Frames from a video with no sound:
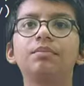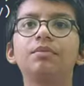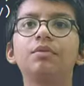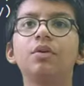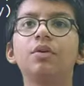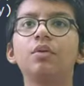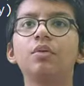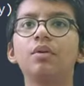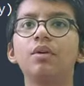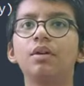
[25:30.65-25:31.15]

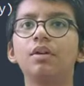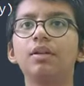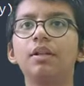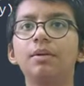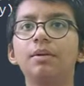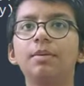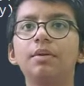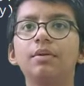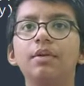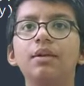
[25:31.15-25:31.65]
Total,
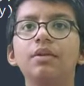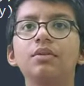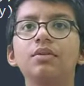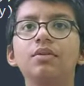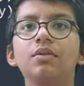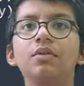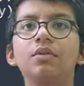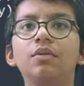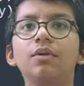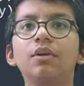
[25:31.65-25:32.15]
let me write
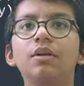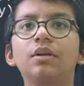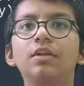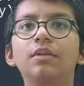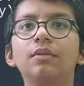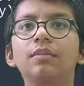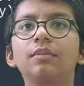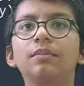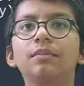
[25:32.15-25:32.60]
total